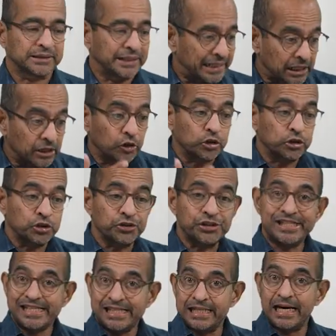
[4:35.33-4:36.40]
And I also
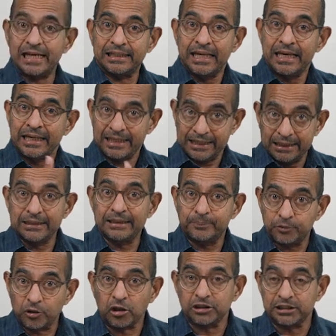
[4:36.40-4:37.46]
see that in the
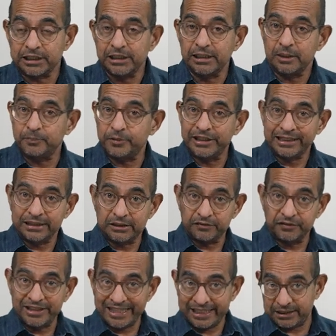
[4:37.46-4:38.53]
posterior
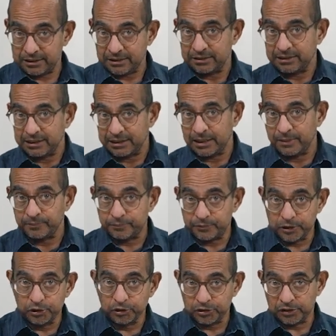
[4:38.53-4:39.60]
predictive data that I'm
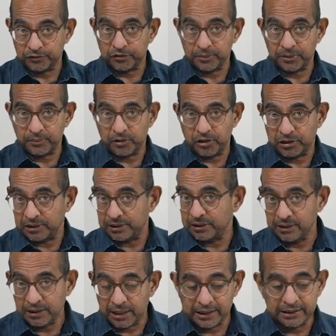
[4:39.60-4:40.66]
producing from the model
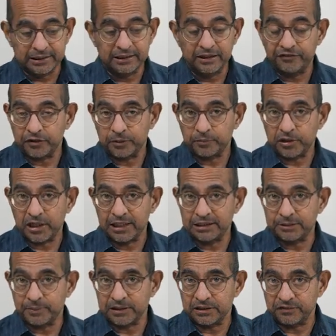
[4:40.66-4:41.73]
under different prior
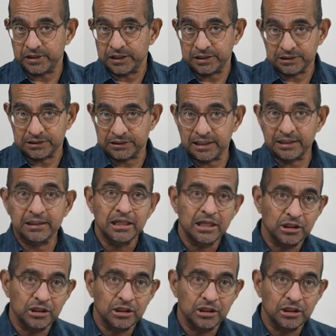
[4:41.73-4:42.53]
specifications, right?